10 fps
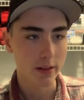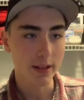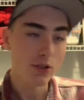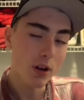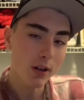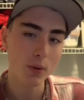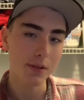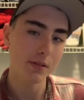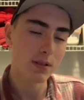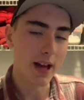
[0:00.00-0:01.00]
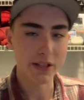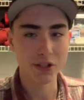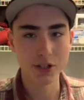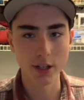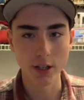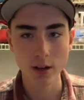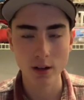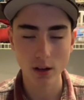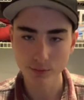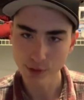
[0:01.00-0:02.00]
this truck was last year
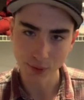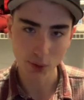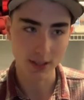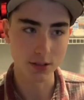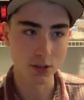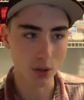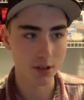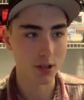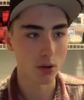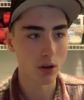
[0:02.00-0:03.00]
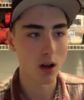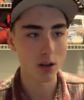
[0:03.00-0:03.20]
revealed at the Tokyo